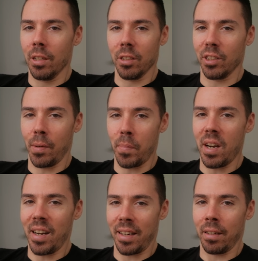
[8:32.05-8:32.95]
Some
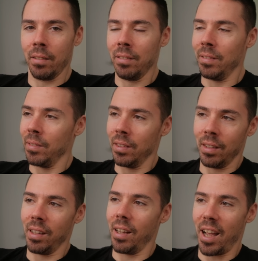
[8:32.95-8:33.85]
guy
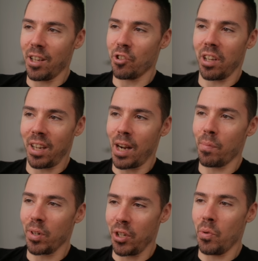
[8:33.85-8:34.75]
has the
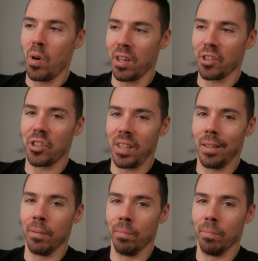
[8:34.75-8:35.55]
camera you want to see.